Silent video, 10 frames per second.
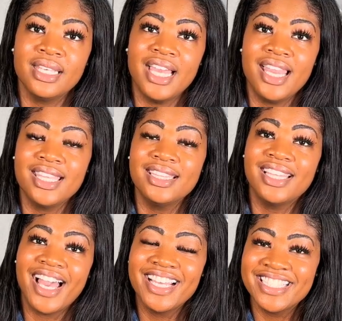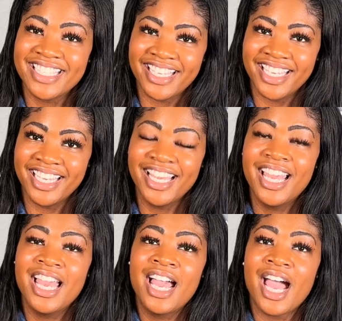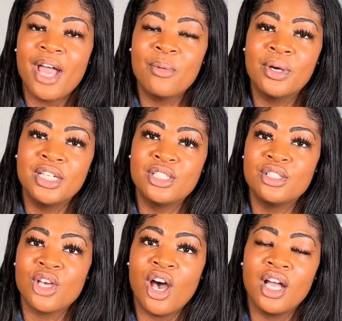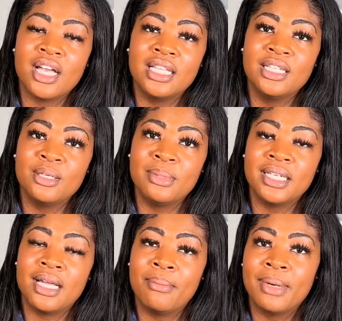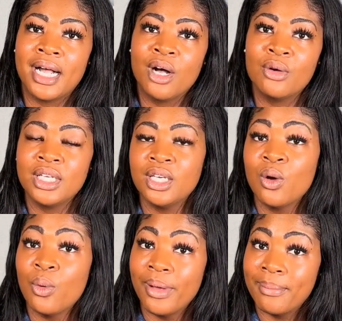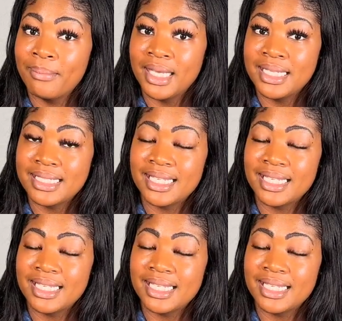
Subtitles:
And then lastly, I wanted to talk a little bit about equipment.